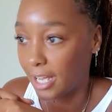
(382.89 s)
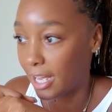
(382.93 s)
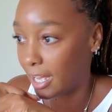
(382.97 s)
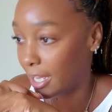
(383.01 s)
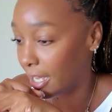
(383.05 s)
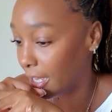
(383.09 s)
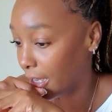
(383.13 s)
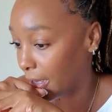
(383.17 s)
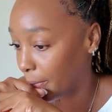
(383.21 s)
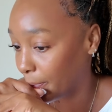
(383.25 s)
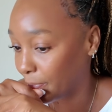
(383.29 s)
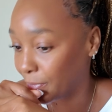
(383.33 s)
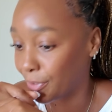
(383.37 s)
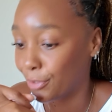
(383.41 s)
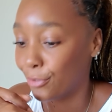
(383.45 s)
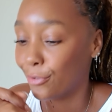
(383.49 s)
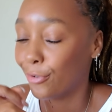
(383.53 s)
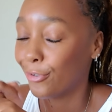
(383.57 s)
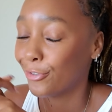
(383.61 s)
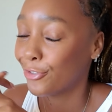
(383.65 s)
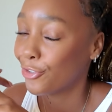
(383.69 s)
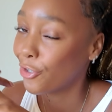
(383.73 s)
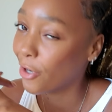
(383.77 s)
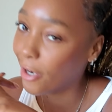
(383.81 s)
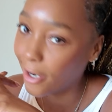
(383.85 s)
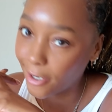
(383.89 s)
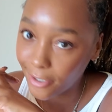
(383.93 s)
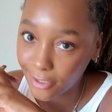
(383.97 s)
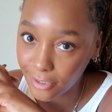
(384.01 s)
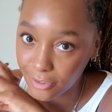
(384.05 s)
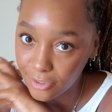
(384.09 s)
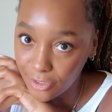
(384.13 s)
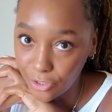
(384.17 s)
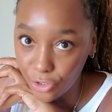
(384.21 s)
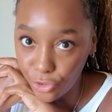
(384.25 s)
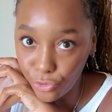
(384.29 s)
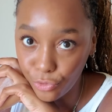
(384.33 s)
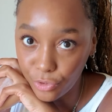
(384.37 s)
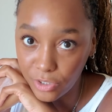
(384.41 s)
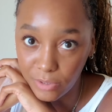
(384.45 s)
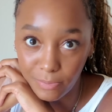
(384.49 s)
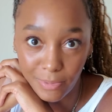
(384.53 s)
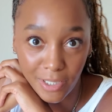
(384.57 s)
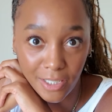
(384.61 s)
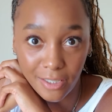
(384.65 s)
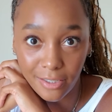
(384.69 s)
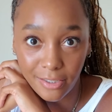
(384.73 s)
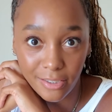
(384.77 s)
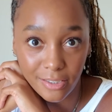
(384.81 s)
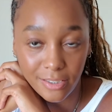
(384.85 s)
I'm not trying to destroy
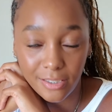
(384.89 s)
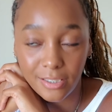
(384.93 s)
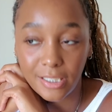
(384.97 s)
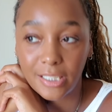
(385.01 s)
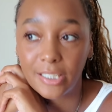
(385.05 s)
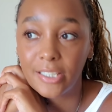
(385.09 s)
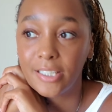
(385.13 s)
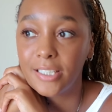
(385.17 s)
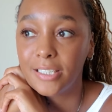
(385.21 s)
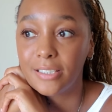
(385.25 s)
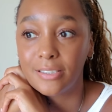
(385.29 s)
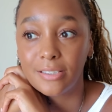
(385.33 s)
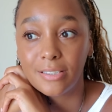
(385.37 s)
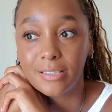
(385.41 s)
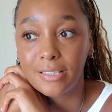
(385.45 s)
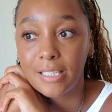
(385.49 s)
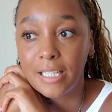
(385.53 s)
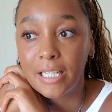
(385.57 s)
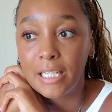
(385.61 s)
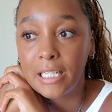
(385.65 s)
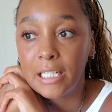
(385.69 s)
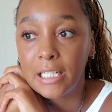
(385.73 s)
my eyesight.